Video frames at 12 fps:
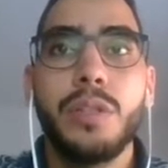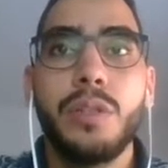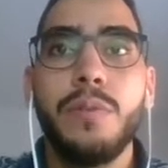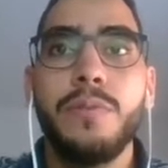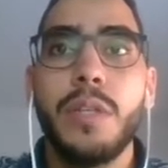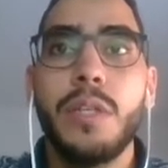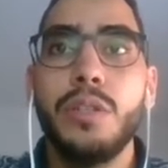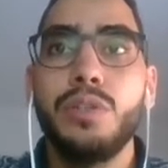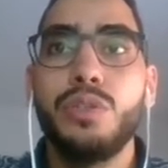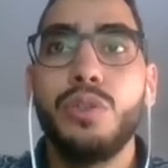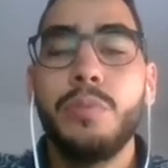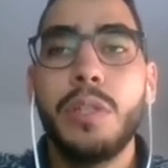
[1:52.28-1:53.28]
of
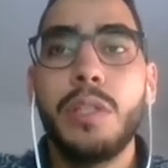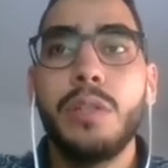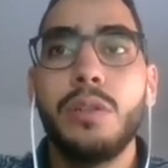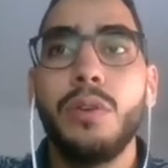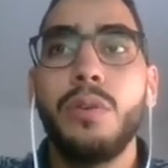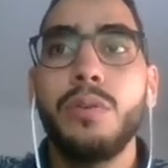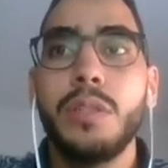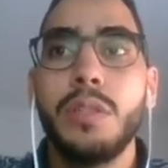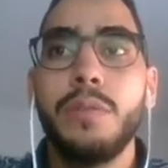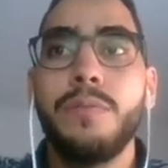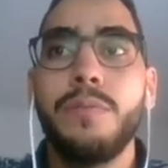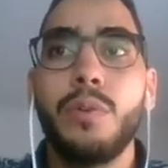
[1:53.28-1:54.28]
Jean-Michel
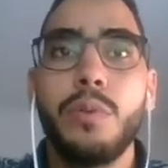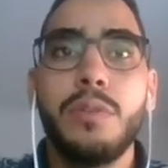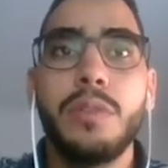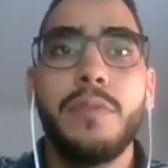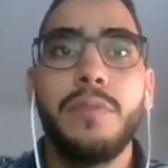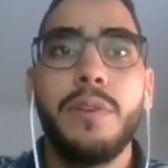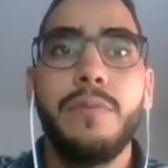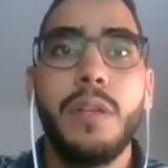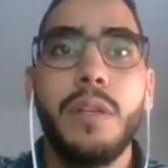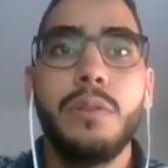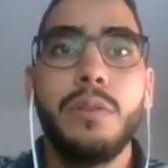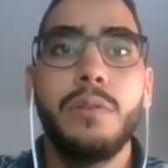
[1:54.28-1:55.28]
Toroti from Gustave
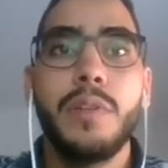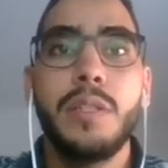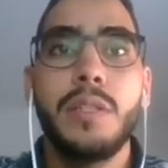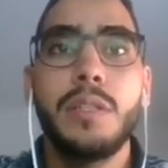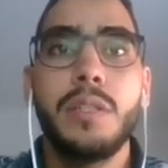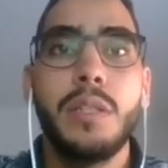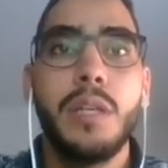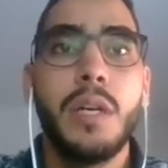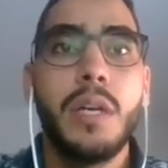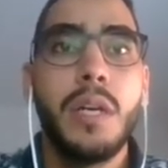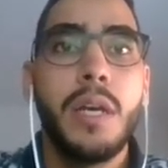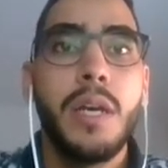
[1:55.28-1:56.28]
Eiffel University
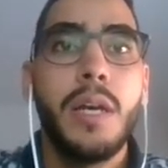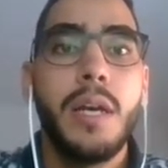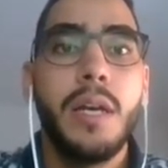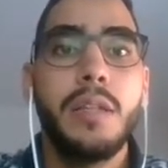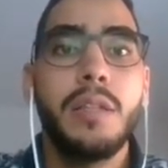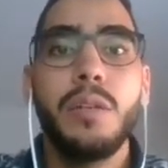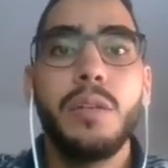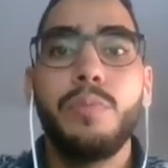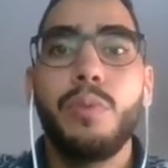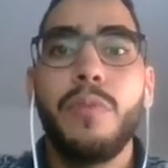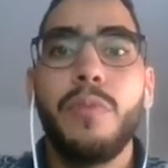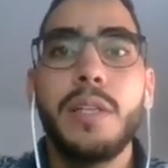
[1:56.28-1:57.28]
and
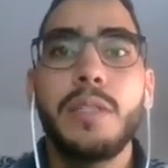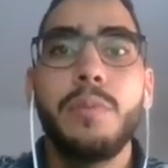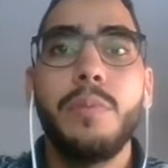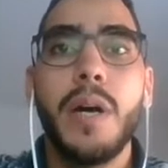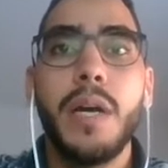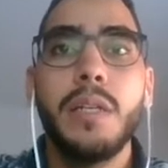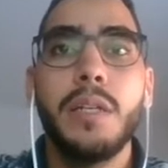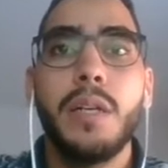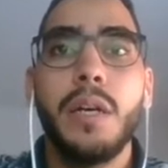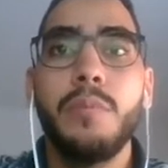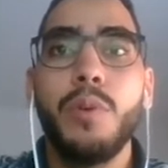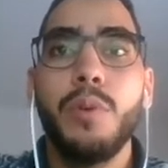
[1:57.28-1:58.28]
provided by
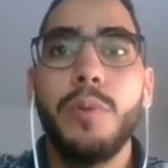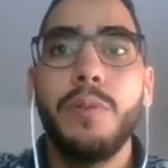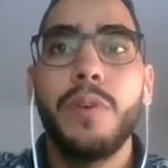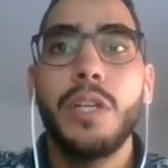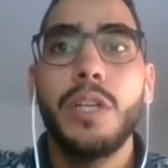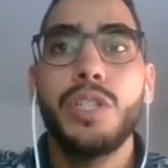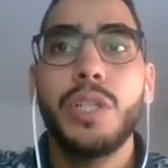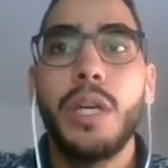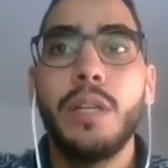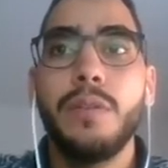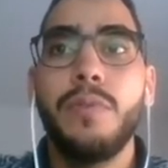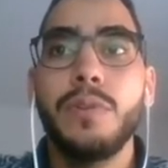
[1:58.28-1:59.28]
Amor Benfrage
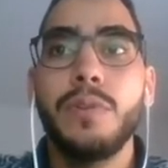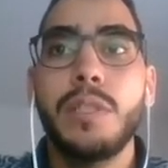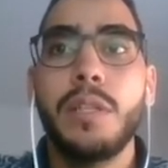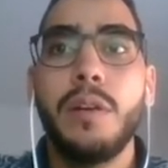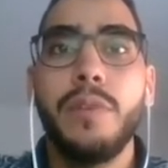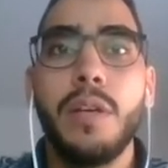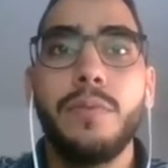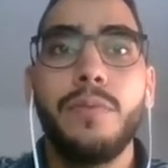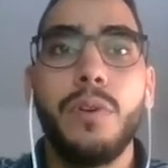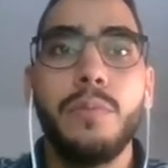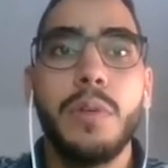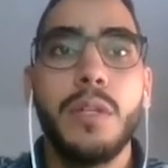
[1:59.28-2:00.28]
and Francis Lavenne
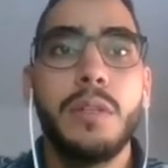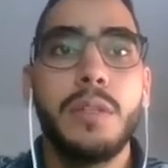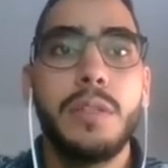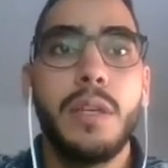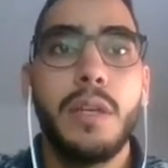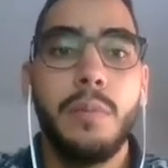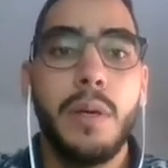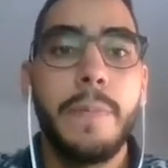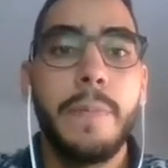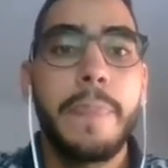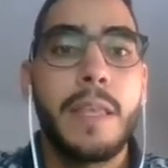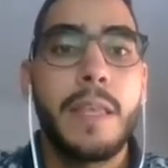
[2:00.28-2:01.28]
from CERN.
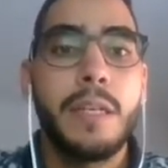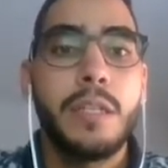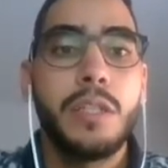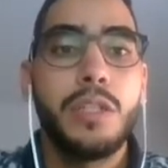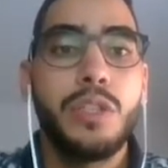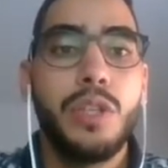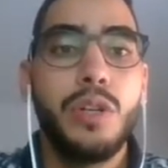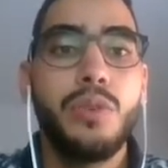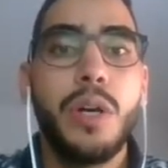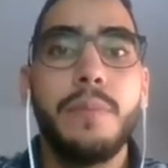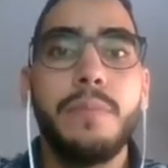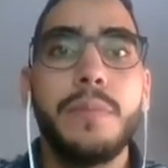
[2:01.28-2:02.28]

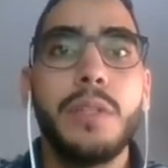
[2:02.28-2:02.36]
So I'm